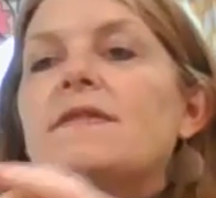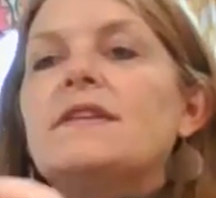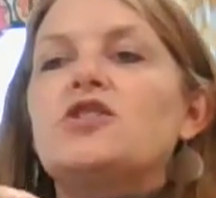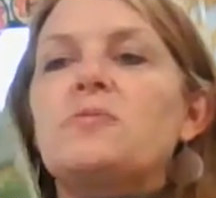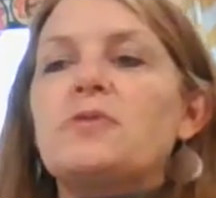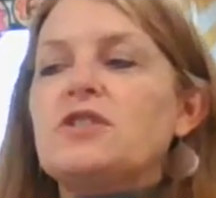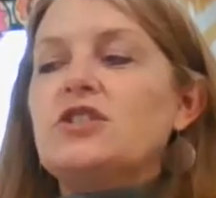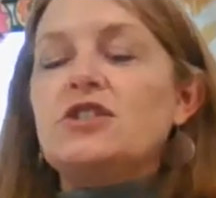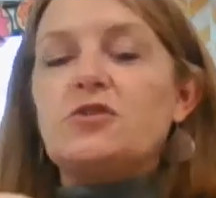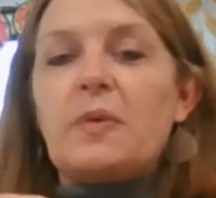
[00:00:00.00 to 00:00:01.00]
The
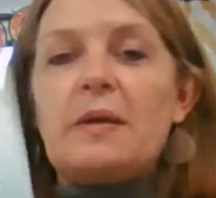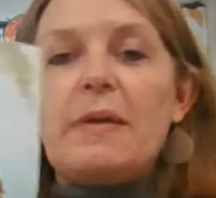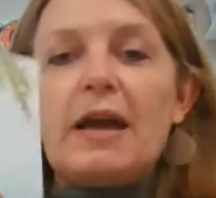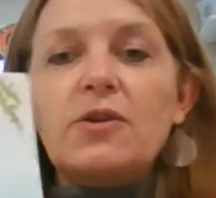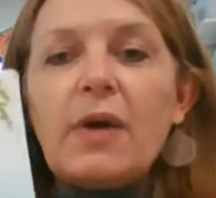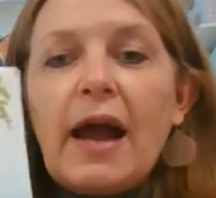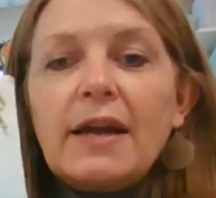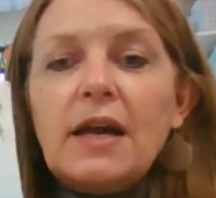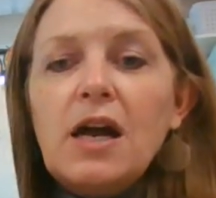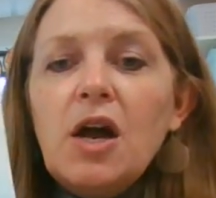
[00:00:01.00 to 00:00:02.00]
gingerbread man
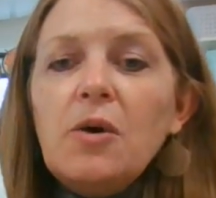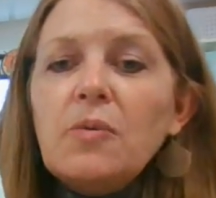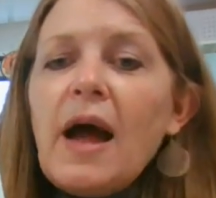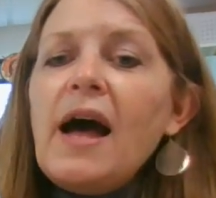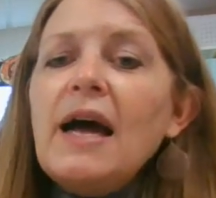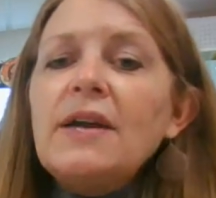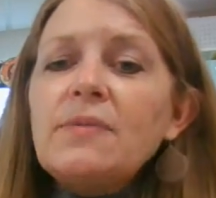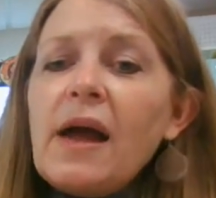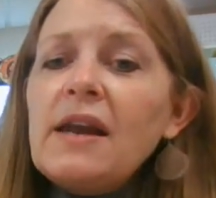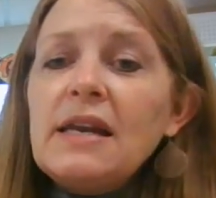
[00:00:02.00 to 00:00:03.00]
cried, "Run,
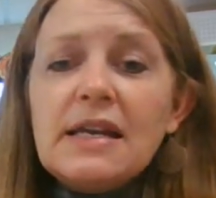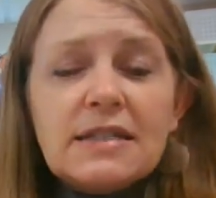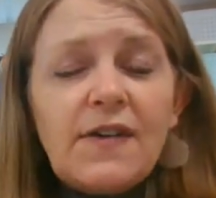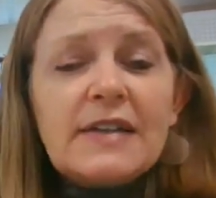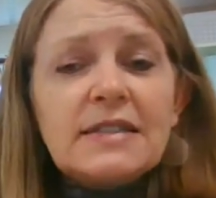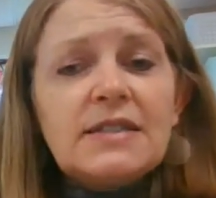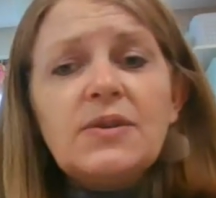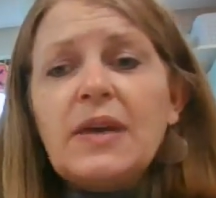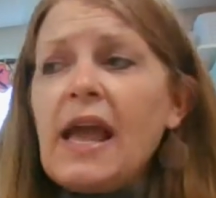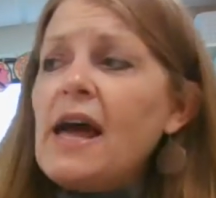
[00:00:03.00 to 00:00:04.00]
run, as fast as
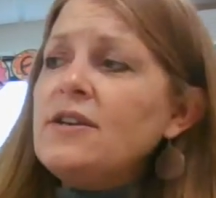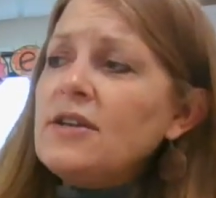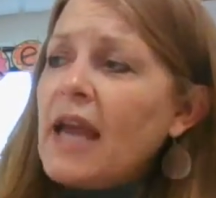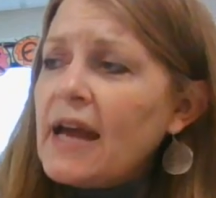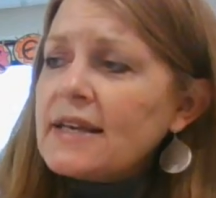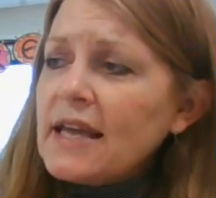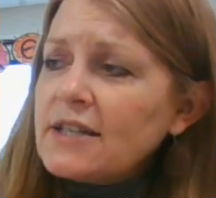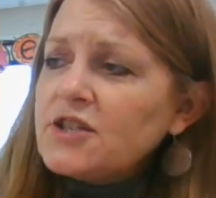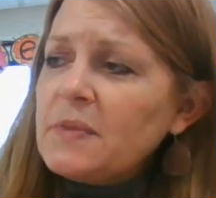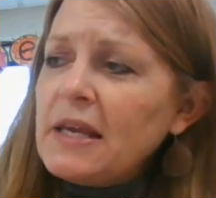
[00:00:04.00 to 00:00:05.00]
you can. You can't
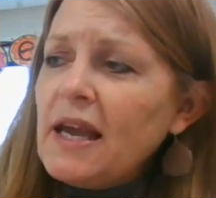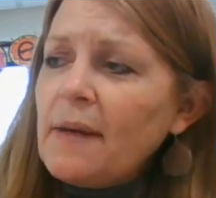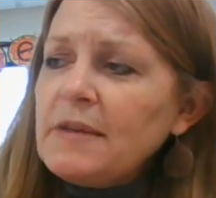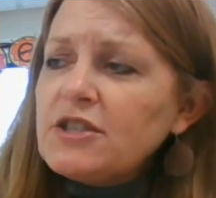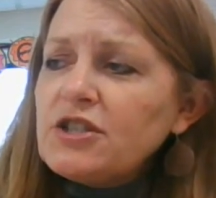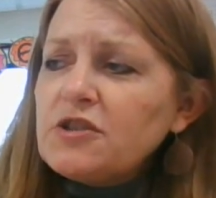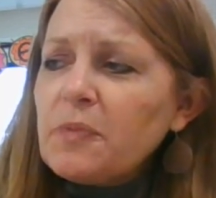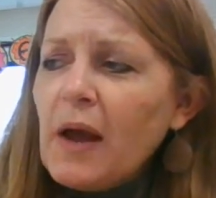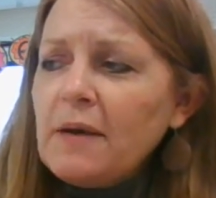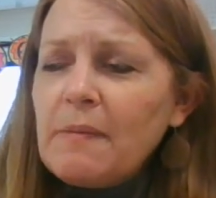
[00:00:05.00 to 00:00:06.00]
catch me. I'm the
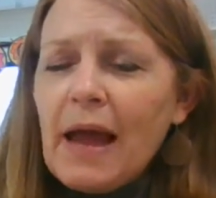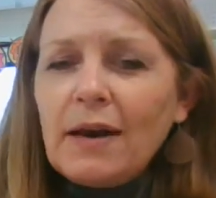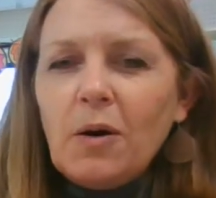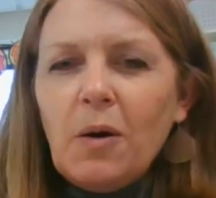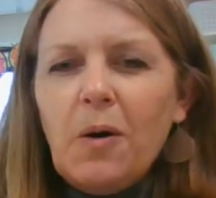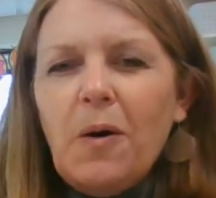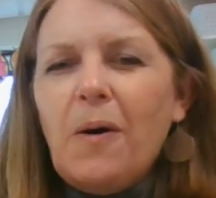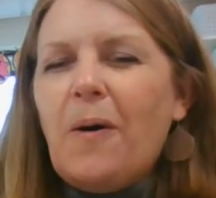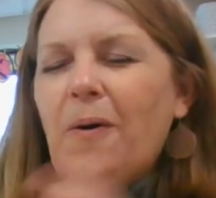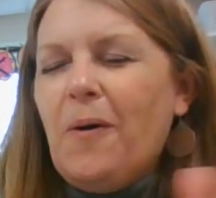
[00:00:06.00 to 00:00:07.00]
gingerbread man."
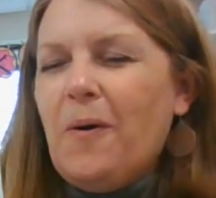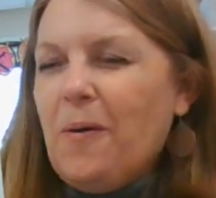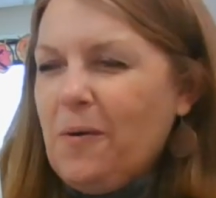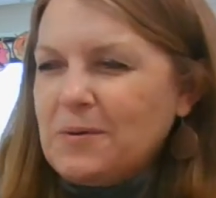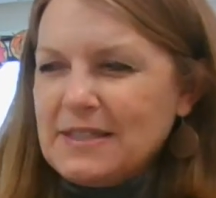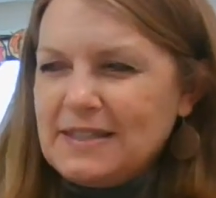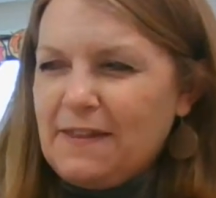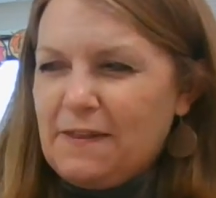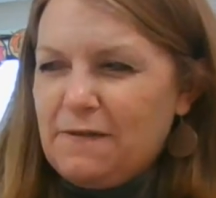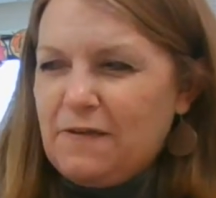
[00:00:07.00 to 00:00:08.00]
"Oh,"
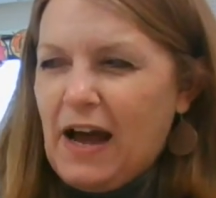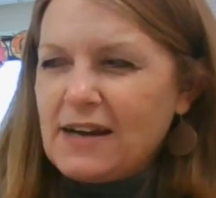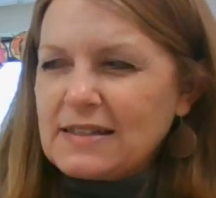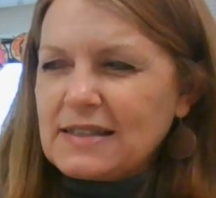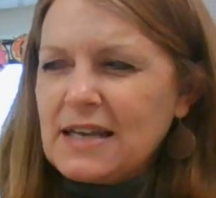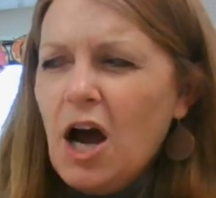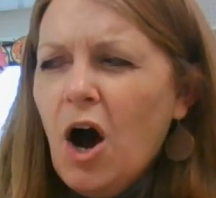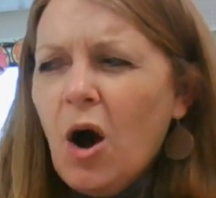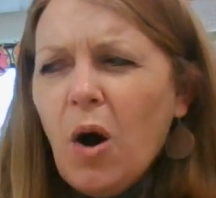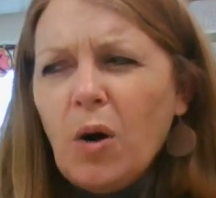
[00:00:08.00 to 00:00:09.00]
said the fox.
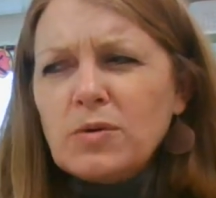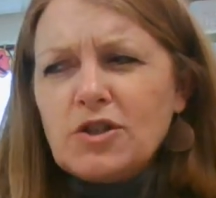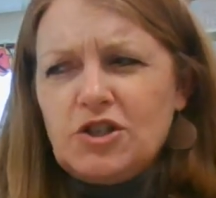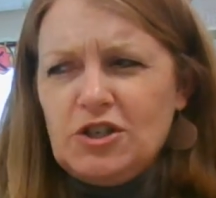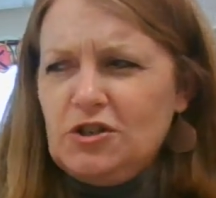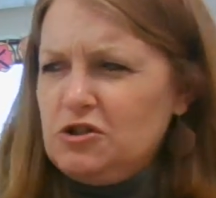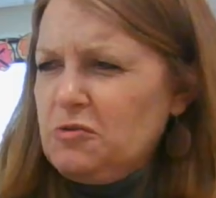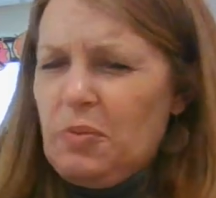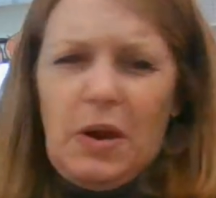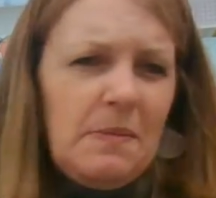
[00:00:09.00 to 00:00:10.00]
"Oh,
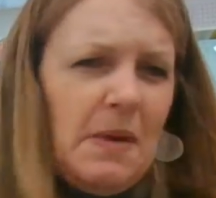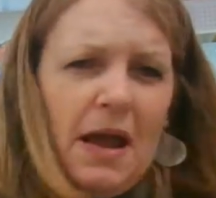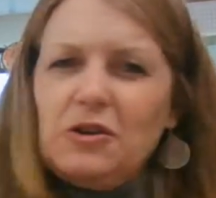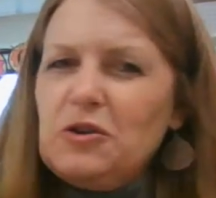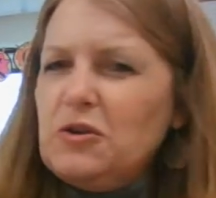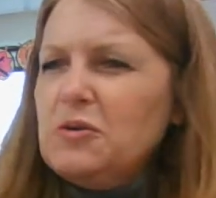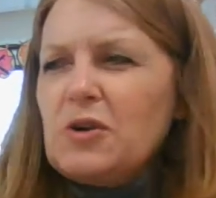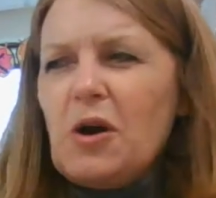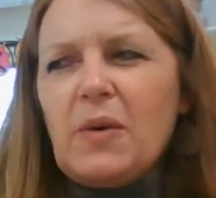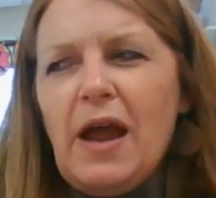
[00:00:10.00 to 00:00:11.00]
gingerbread man, you
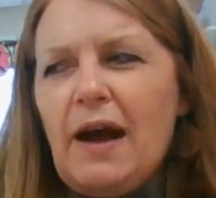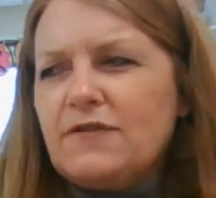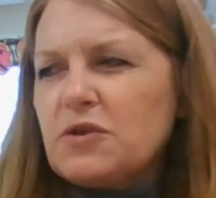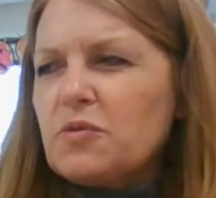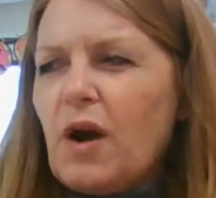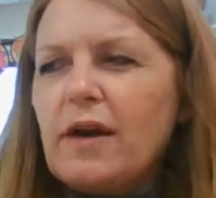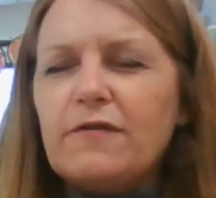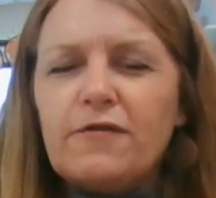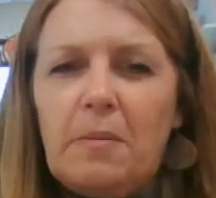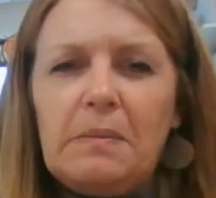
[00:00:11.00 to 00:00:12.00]
don't have to run
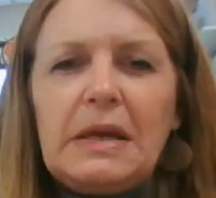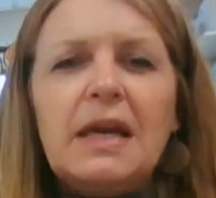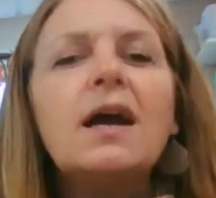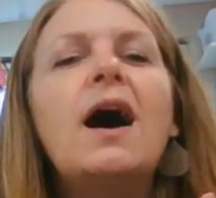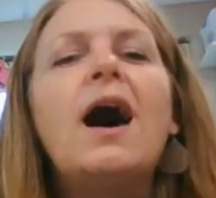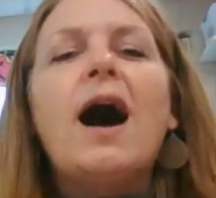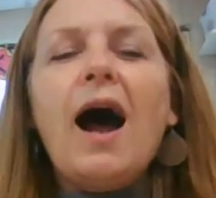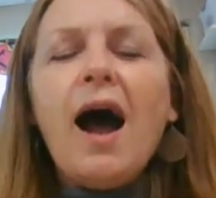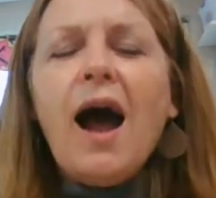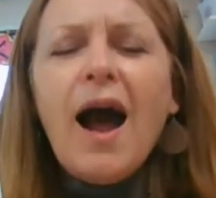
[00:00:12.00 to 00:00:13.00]
from me.
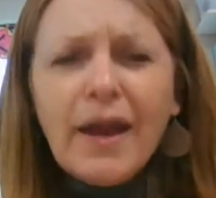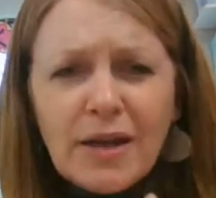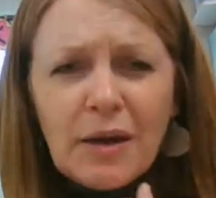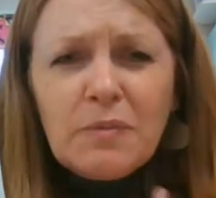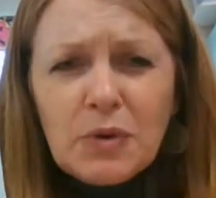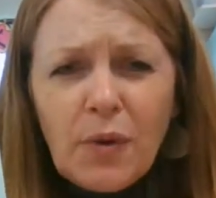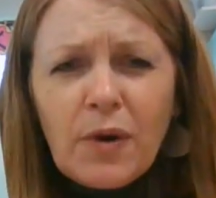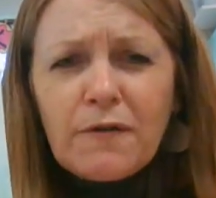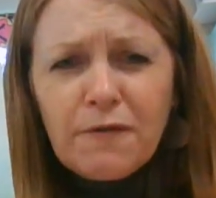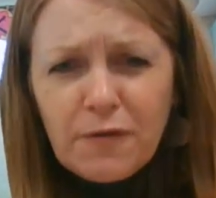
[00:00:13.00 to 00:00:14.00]
I am
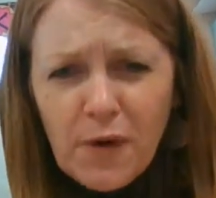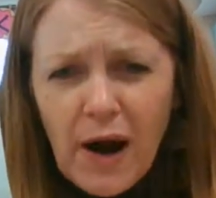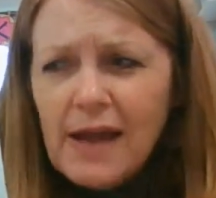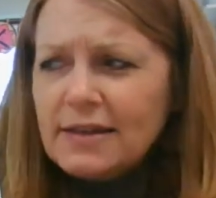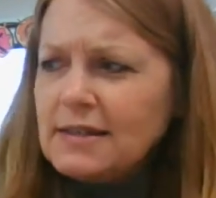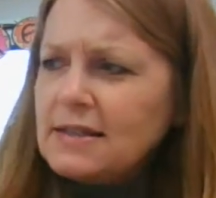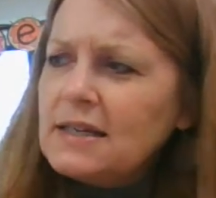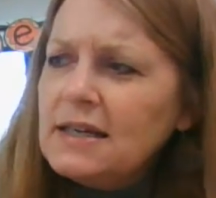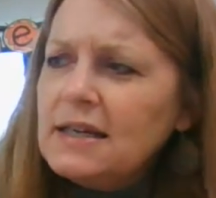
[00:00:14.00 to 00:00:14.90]
your friend.